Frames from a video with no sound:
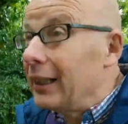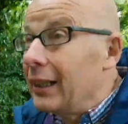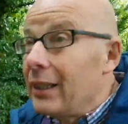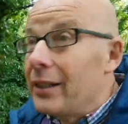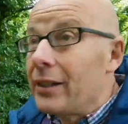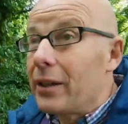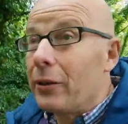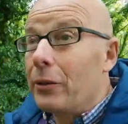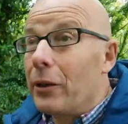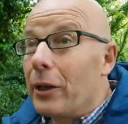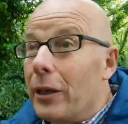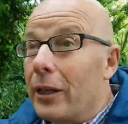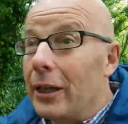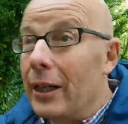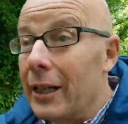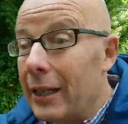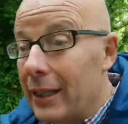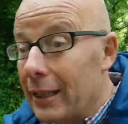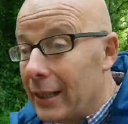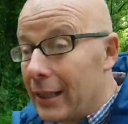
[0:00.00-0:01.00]
So,
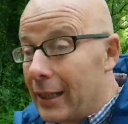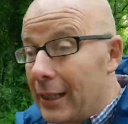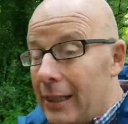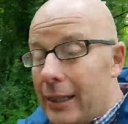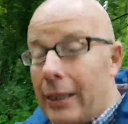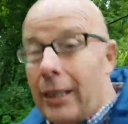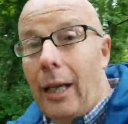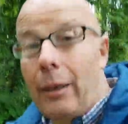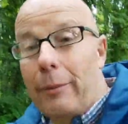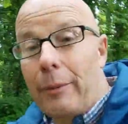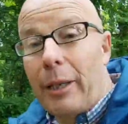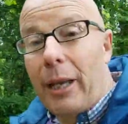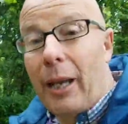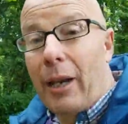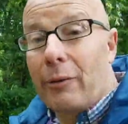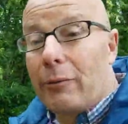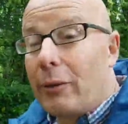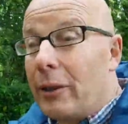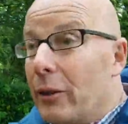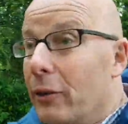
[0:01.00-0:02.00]
coming
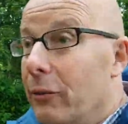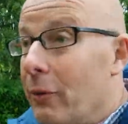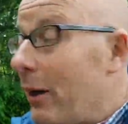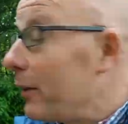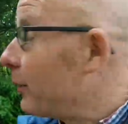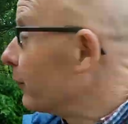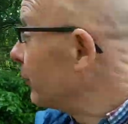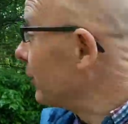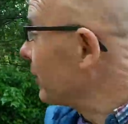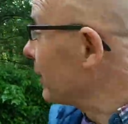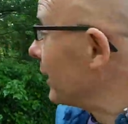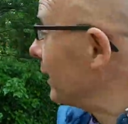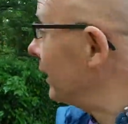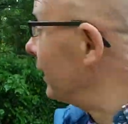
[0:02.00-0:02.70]
out when the weather is